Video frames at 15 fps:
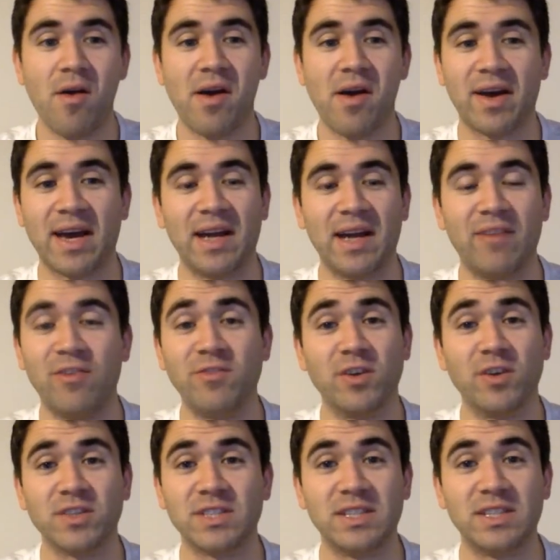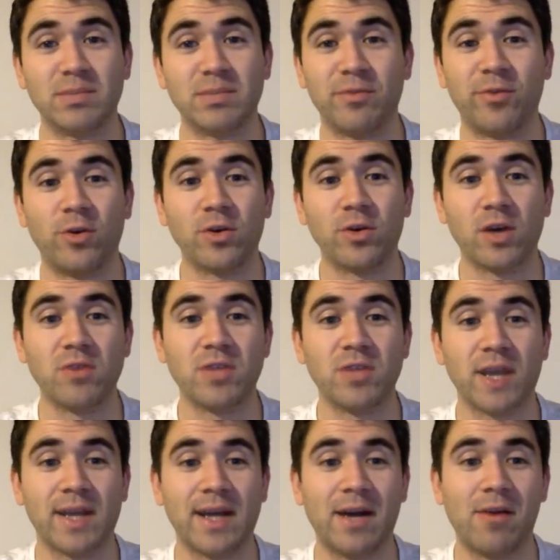Again, if you've not seen this before, go
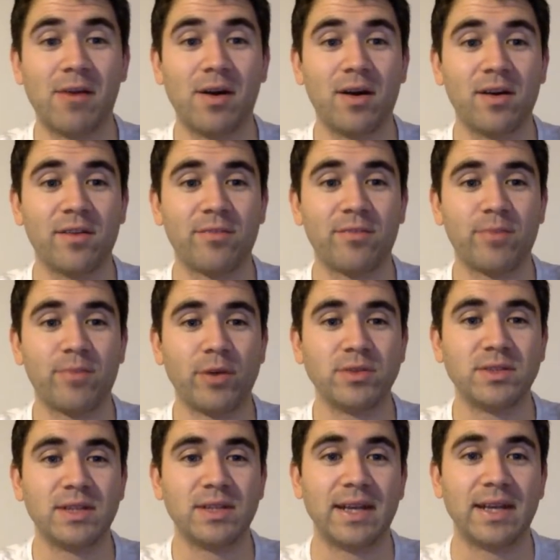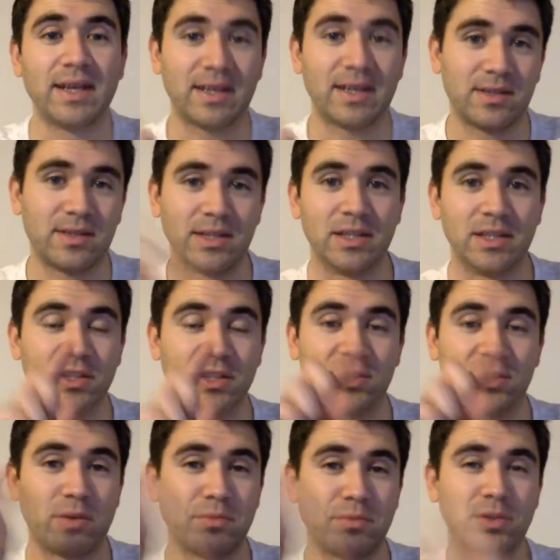check it out. I've posted a link in the
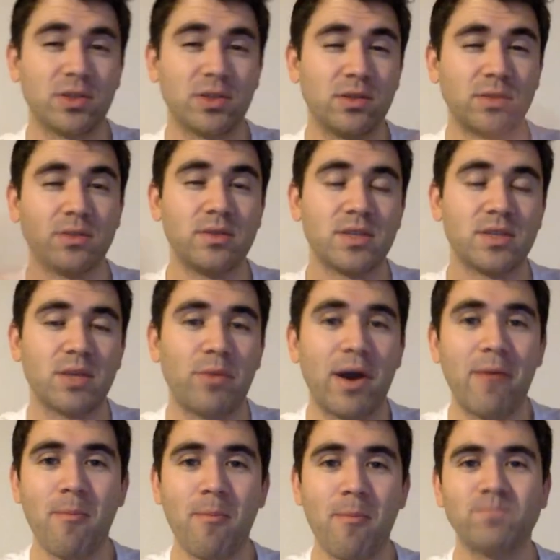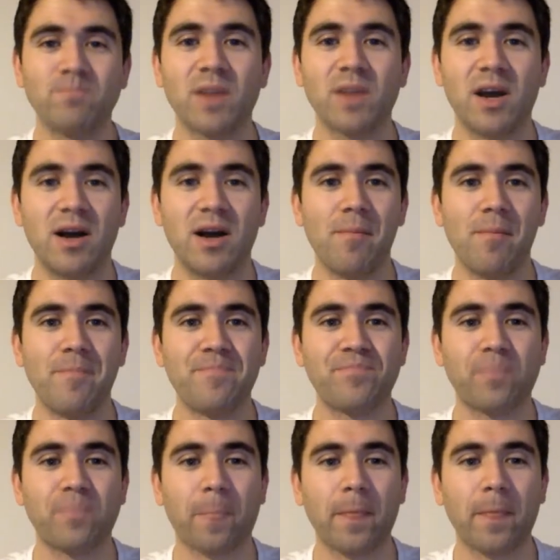description somewhere.
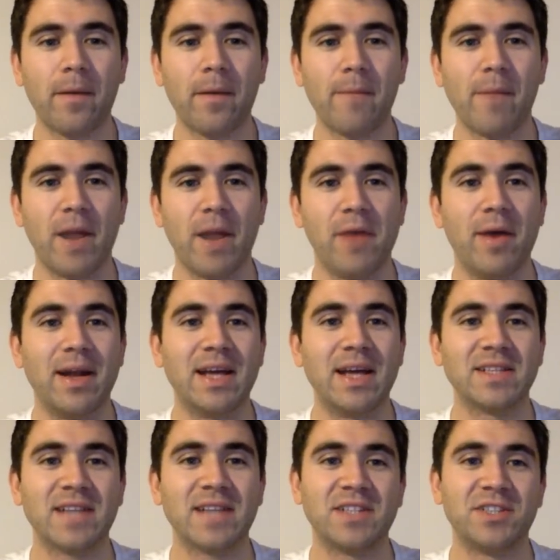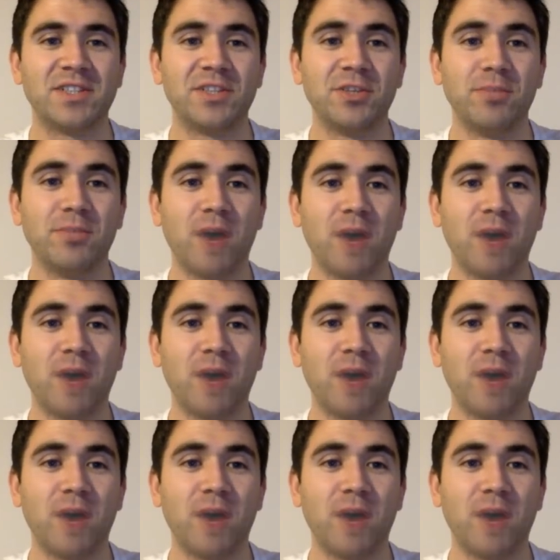But anyway, let's get to my